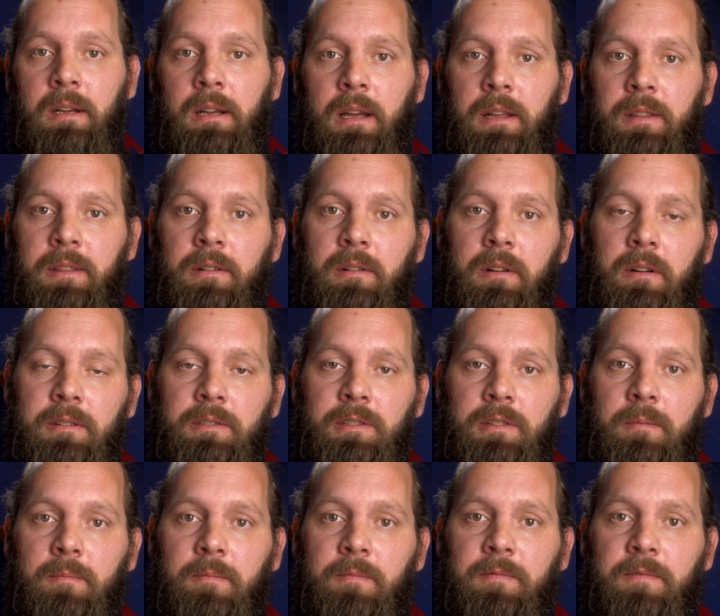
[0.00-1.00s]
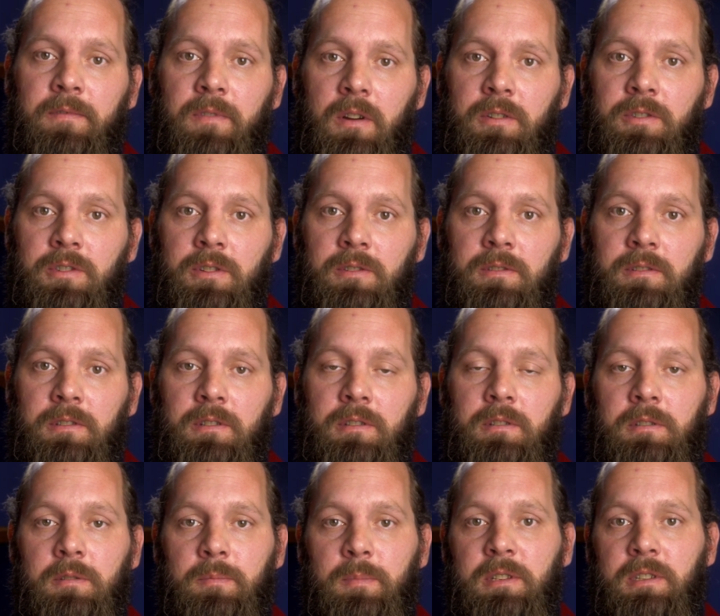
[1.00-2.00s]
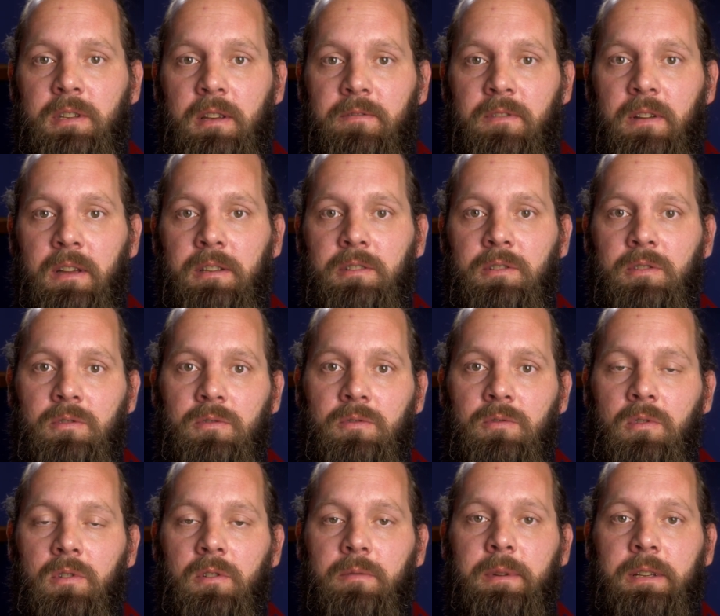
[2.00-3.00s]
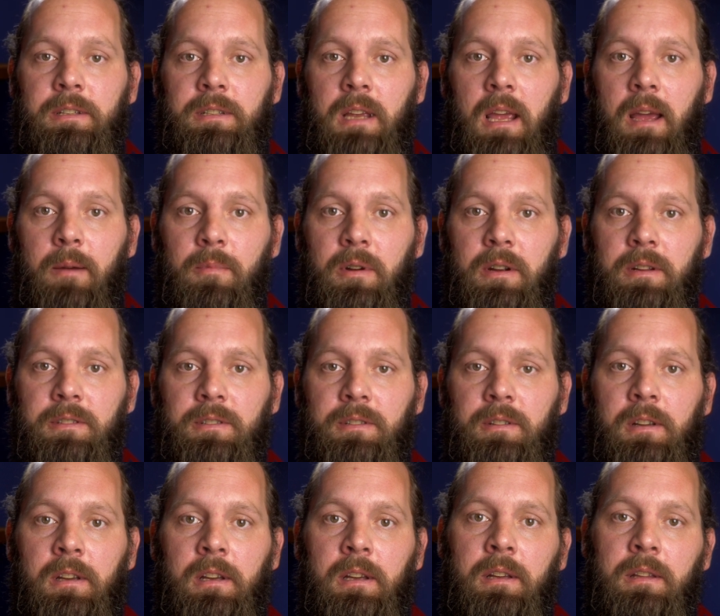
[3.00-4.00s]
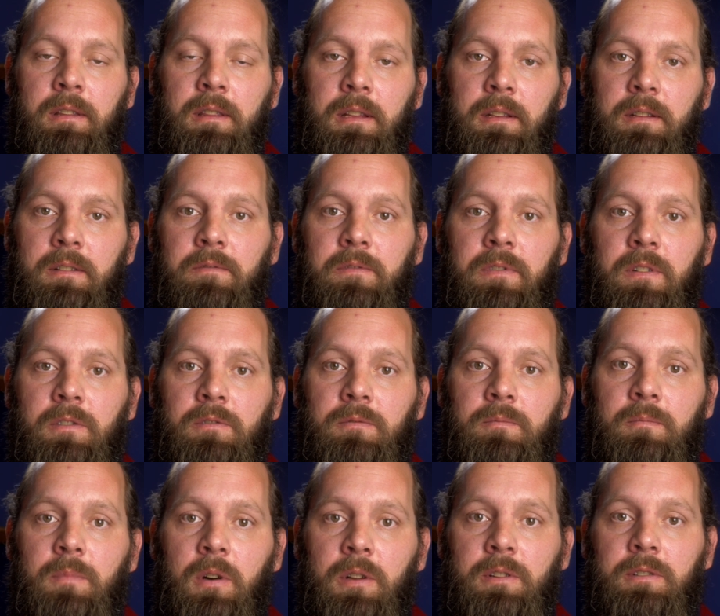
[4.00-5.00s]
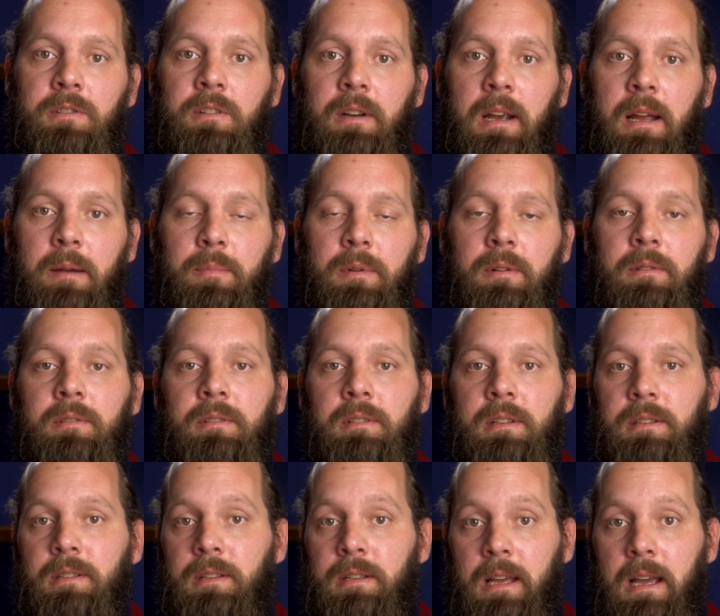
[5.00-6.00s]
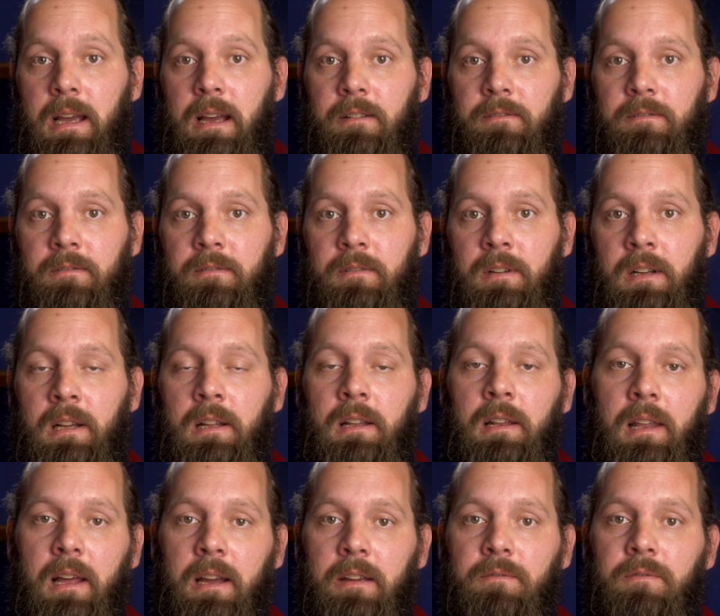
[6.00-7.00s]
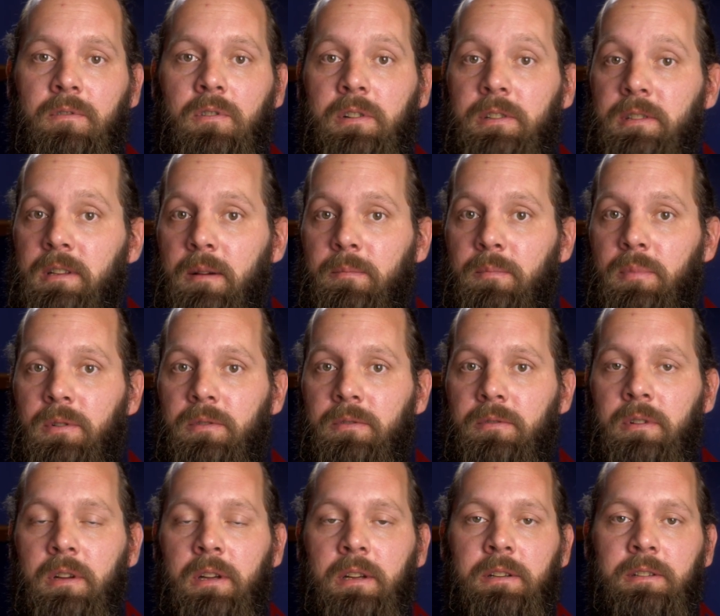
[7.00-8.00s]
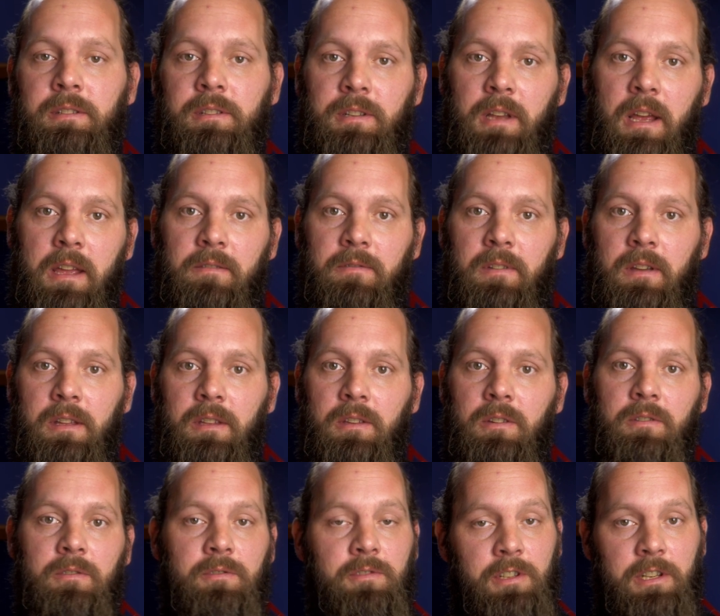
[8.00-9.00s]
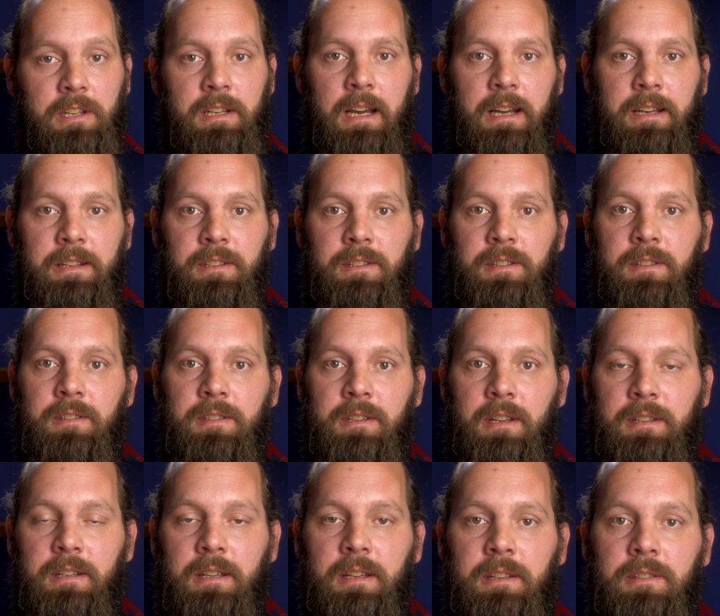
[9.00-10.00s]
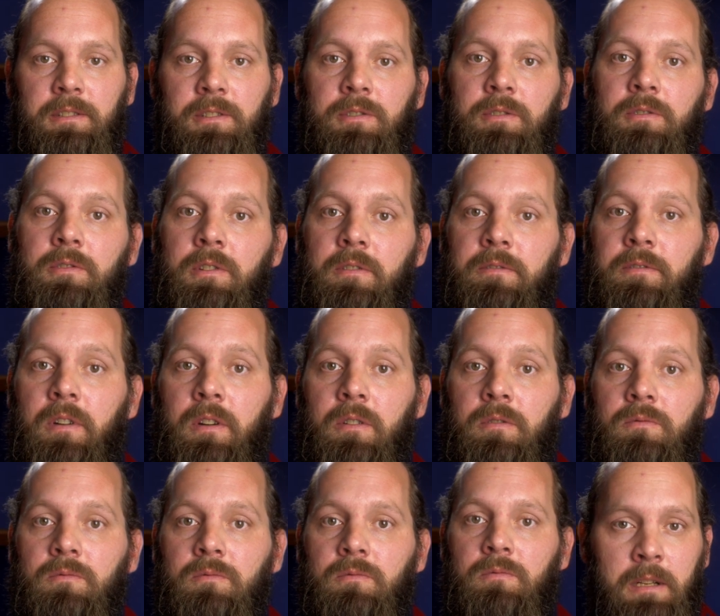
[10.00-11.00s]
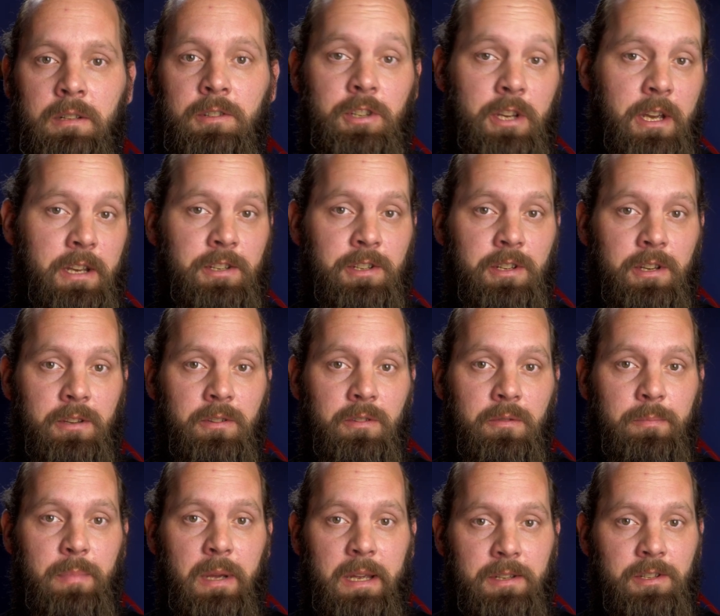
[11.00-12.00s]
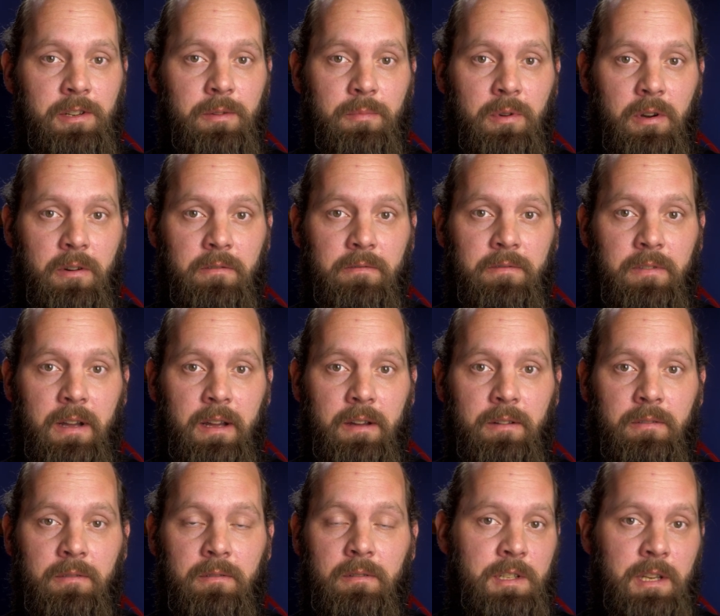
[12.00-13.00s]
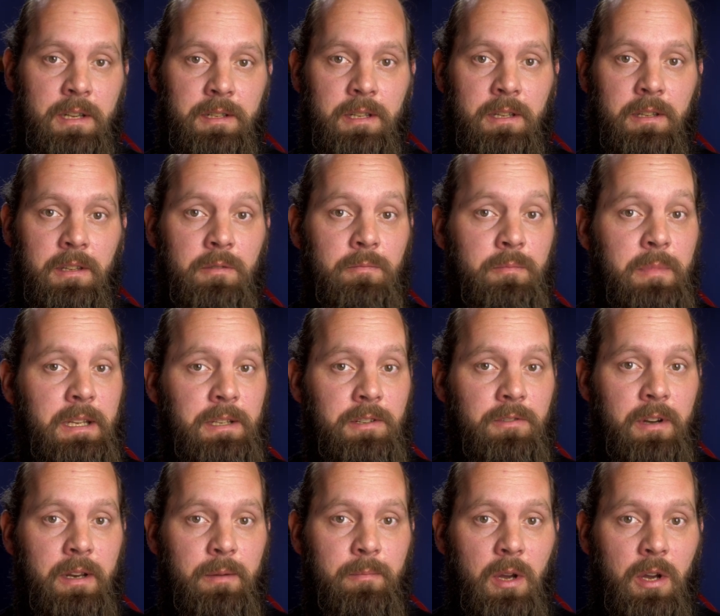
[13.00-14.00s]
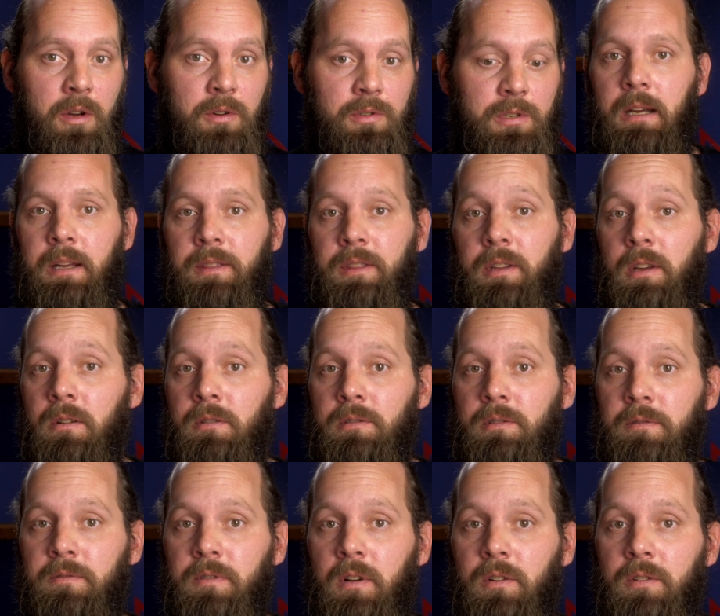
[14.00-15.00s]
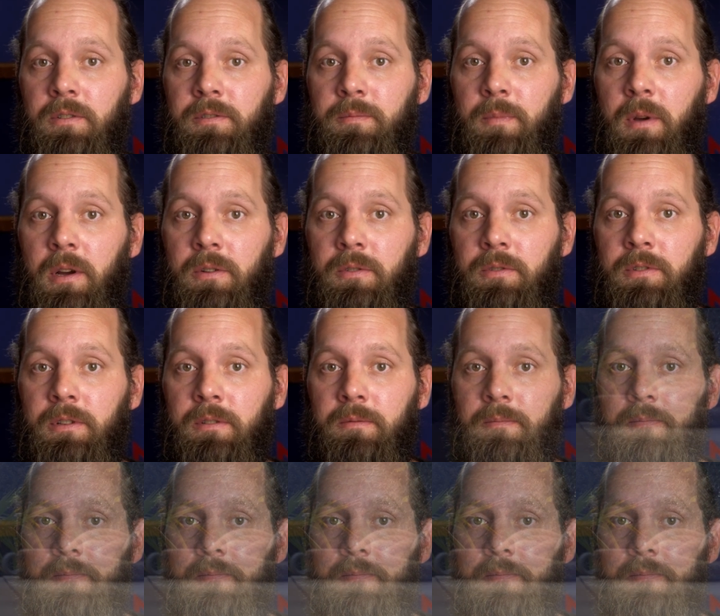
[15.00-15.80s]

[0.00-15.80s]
and there are some functions specific to Lumix cameras that the Field Monitor app doesn't have, like for example, saving your G9's settings to your phone, changing your picture profile, setting your metering mode and the autofocus mode.